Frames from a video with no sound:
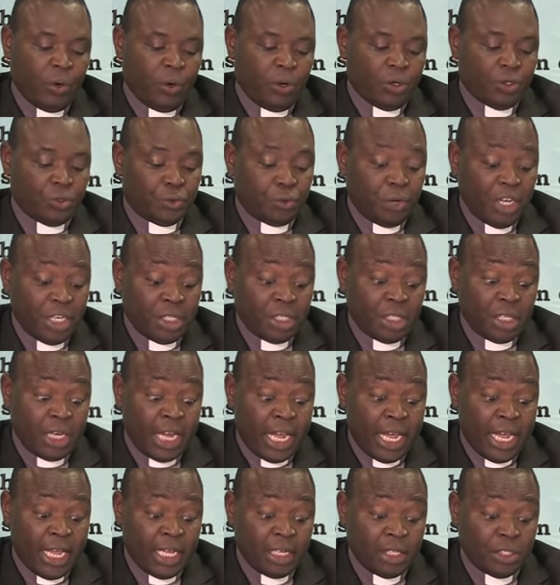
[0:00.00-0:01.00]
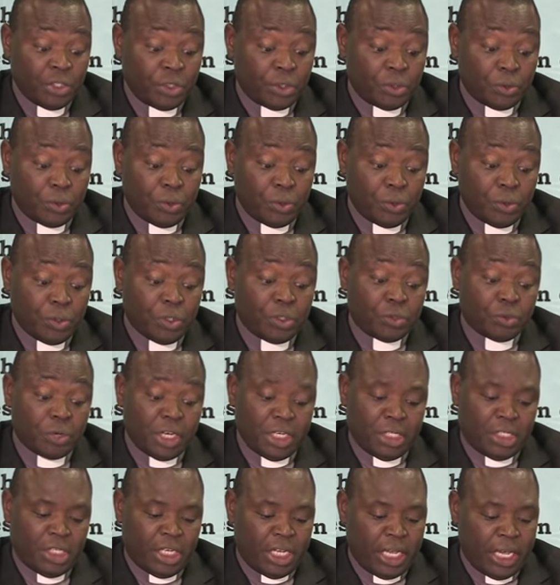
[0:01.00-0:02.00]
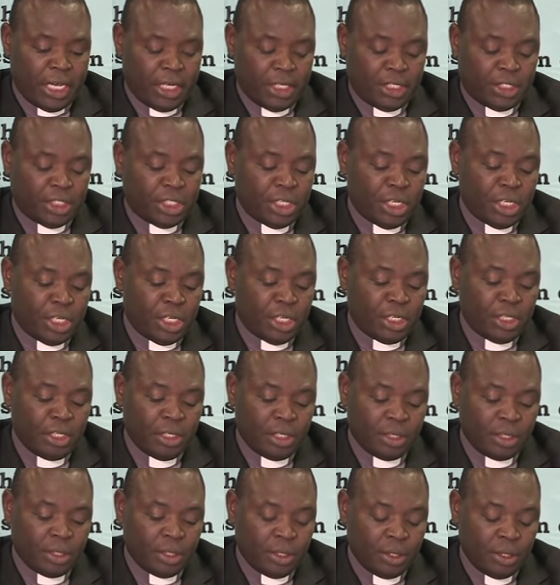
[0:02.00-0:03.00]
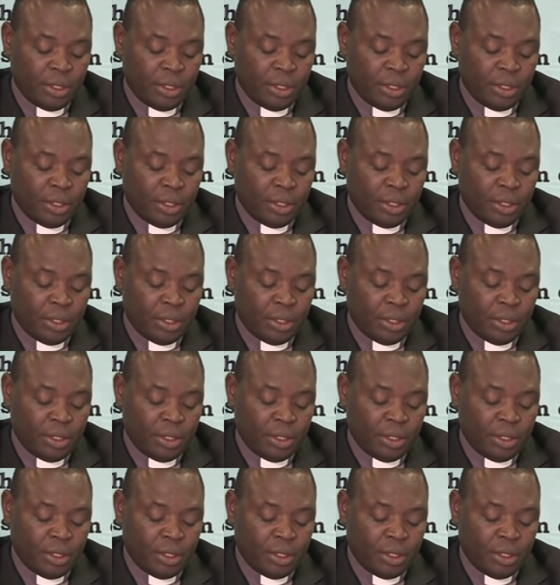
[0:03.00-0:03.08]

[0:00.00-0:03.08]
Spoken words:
On 29 June 2018,